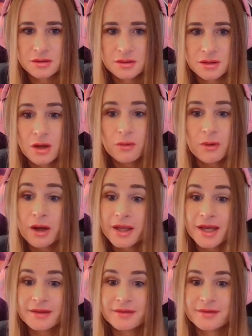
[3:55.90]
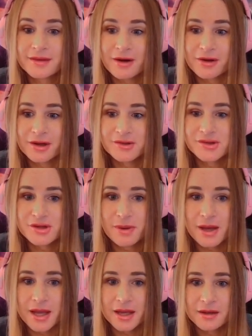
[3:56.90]
Oh, okay. Tarot cards do
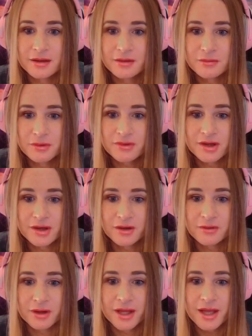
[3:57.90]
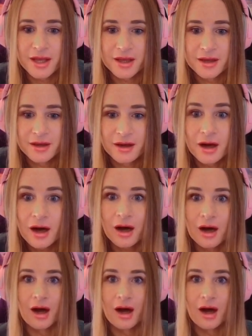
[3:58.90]
pay. What's going to go on here? Oh.